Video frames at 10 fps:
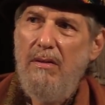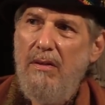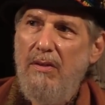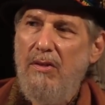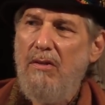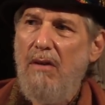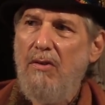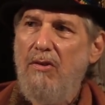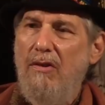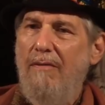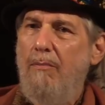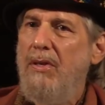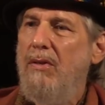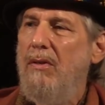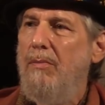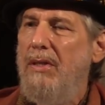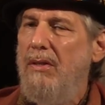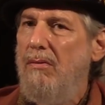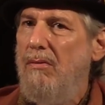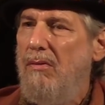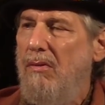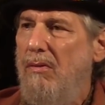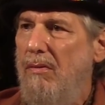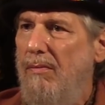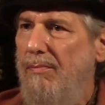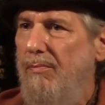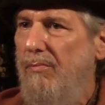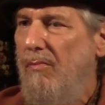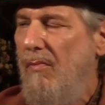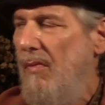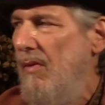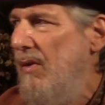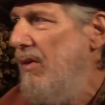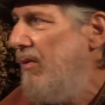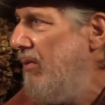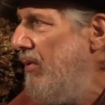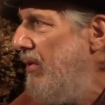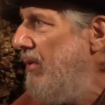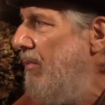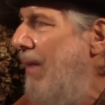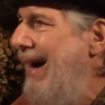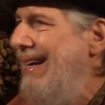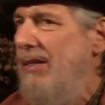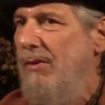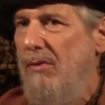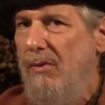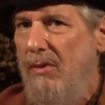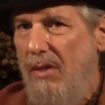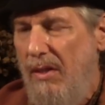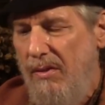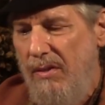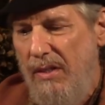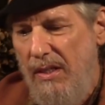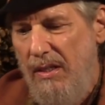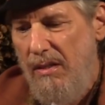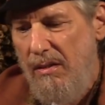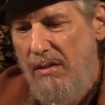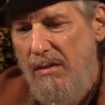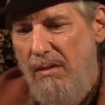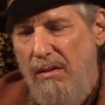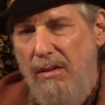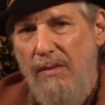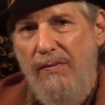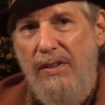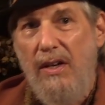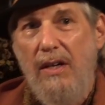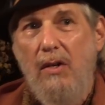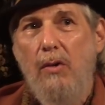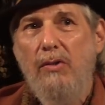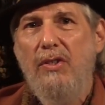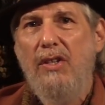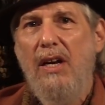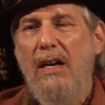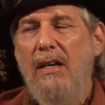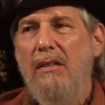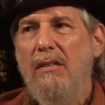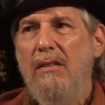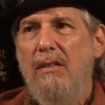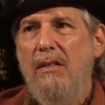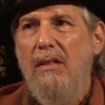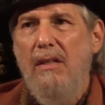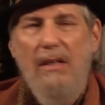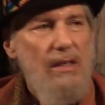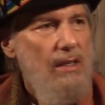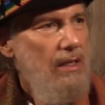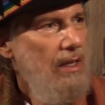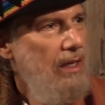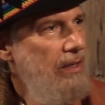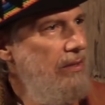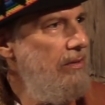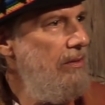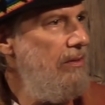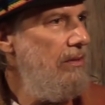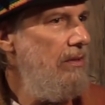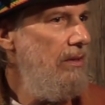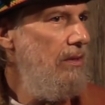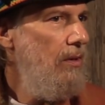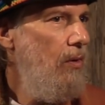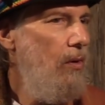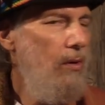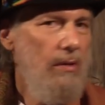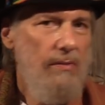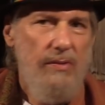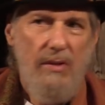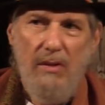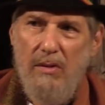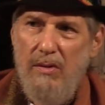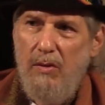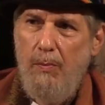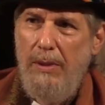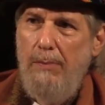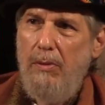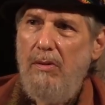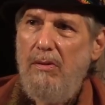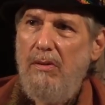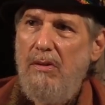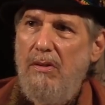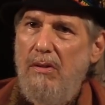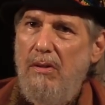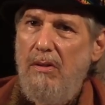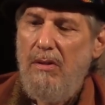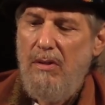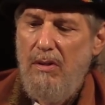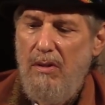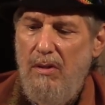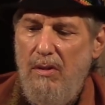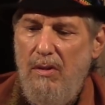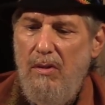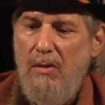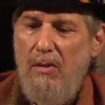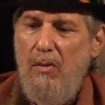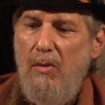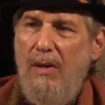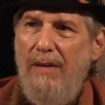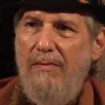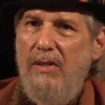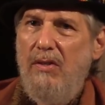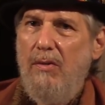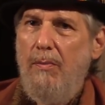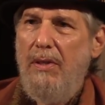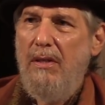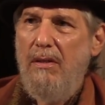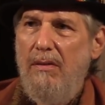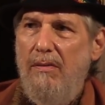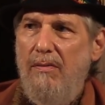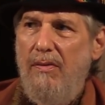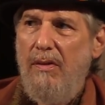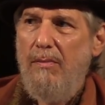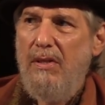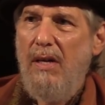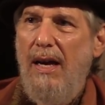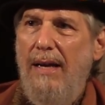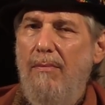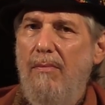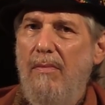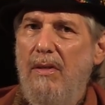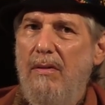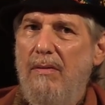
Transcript: construction of pyramids, including the Mayans and the Viracocha and all of those peoples who have disappeared from time.